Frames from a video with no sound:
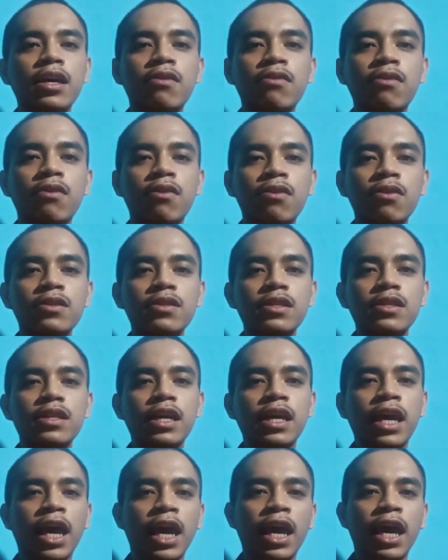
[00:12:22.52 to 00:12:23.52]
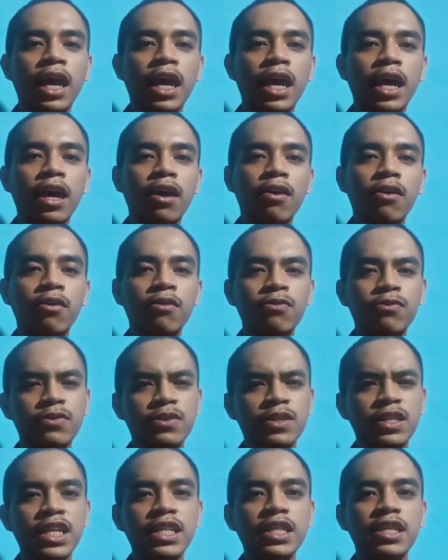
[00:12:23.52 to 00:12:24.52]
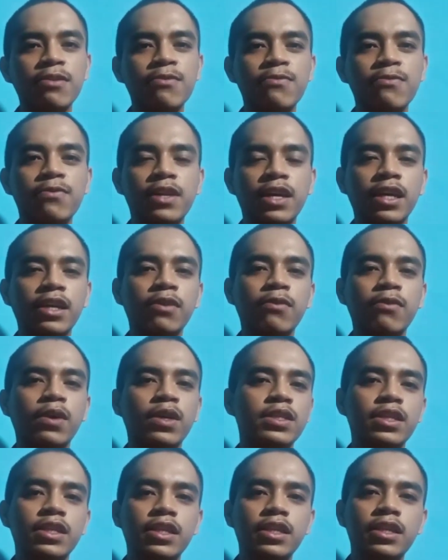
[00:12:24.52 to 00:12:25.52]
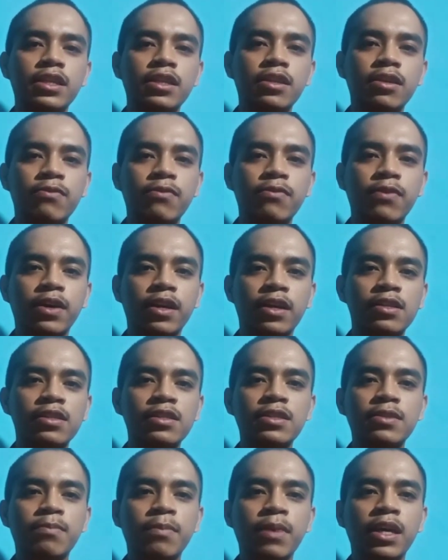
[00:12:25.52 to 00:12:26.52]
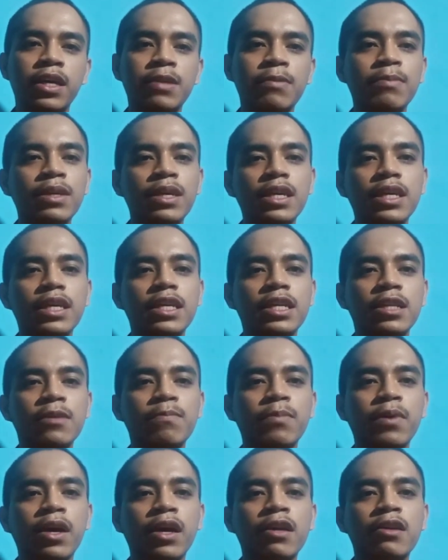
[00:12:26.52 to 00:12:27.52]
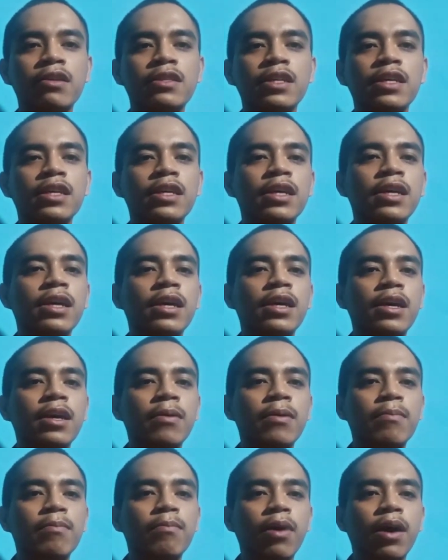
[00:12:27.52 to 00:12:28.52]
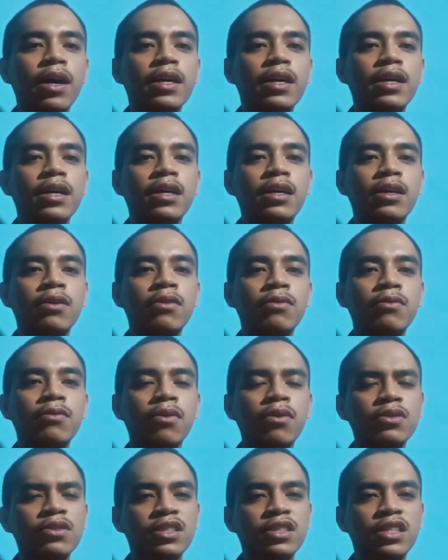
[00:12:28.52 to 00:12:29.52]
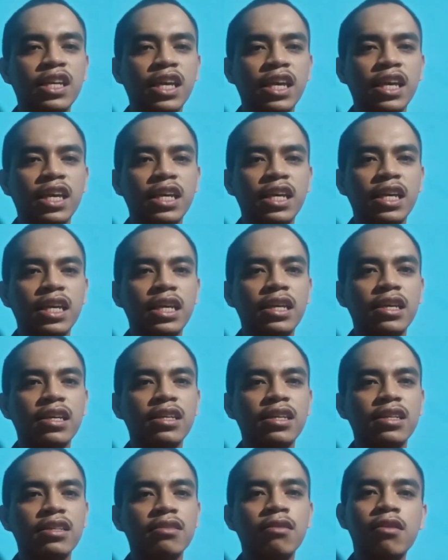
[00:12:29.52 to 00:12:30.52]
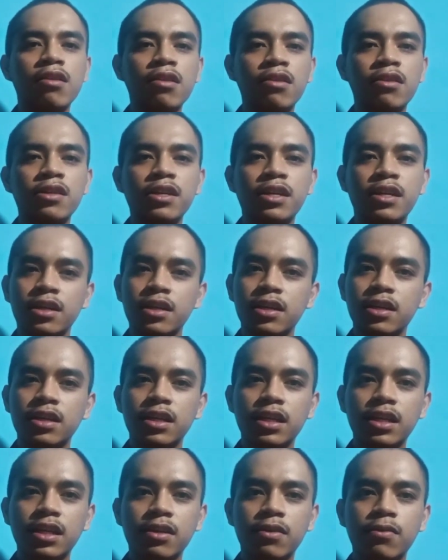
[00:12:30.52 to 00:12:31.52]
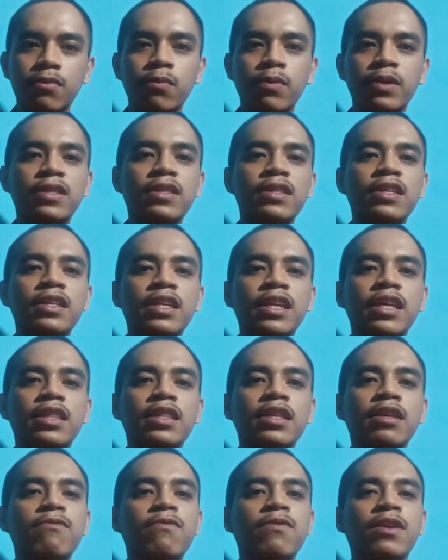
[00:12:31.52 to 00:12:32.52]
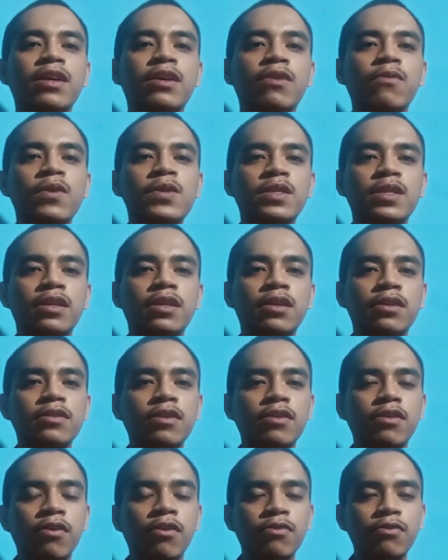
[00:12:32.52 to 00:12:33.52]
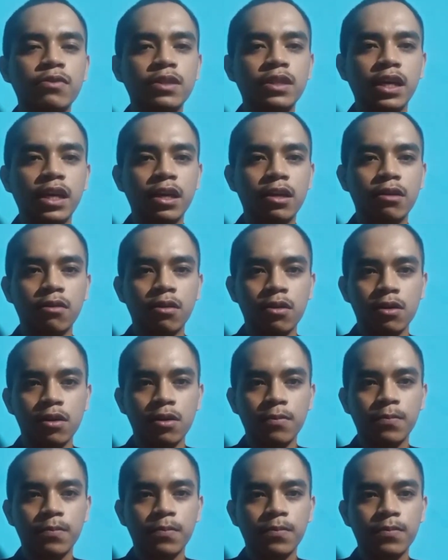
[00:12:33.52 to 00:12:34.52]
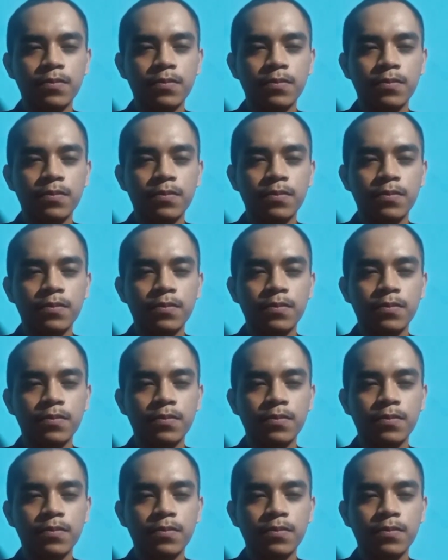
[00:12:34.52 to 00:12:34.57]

Errors of native language interference may be repaired by acquainting the learner with the native language cause of the error.